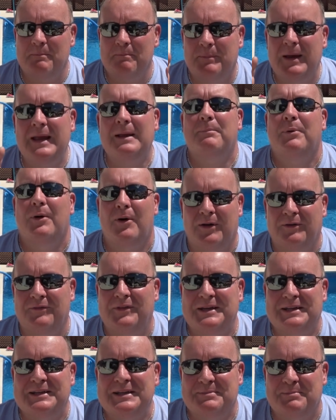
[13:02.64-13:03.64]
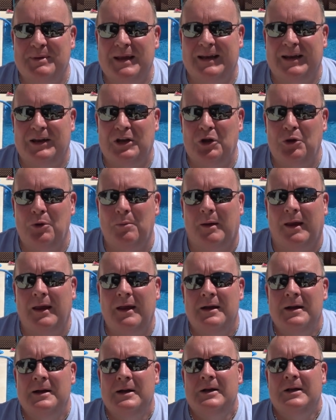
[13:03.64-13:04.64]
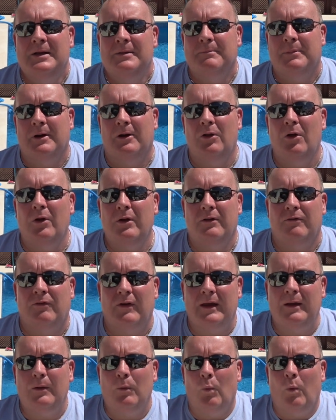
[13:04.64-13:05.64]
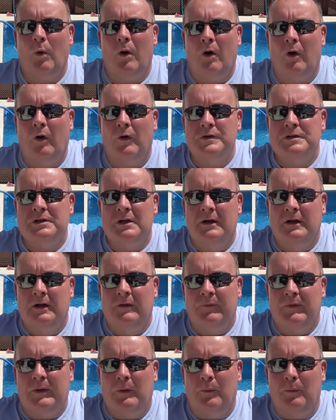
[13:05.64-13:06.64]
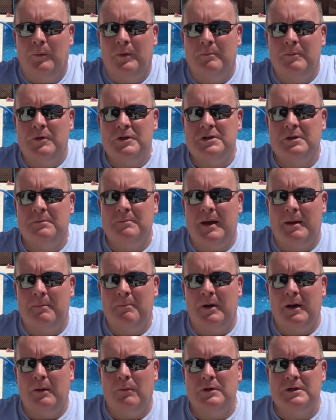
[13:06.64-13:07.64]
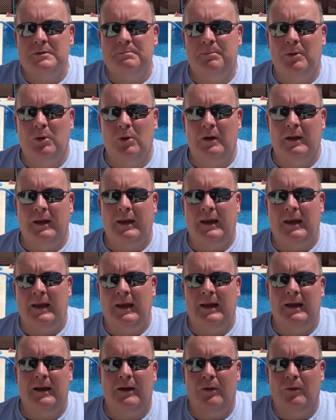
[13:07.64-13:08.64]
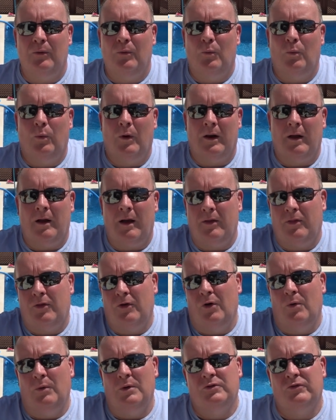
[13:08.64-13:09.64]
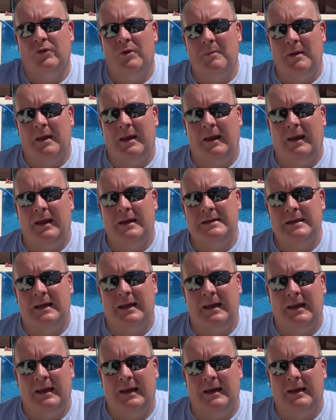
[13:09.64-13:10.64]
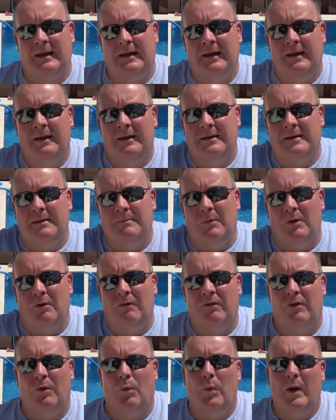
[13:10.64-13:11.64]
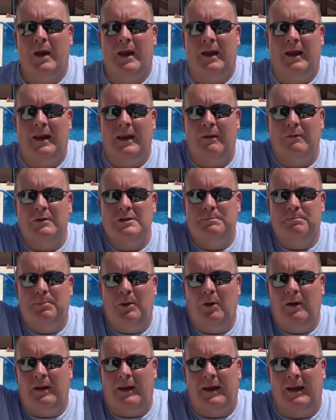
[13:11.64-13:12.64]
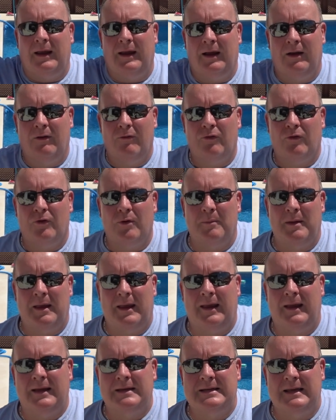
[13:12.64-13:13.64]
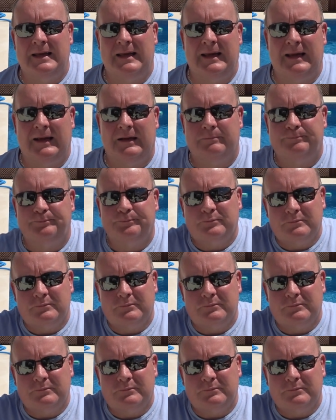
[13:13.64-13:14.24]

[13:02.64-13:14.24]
big part of this is being a newbie, but a lot of it was the muscle memory was pulling what I thought was from here to here to move the wing, and it was pulling from here to here.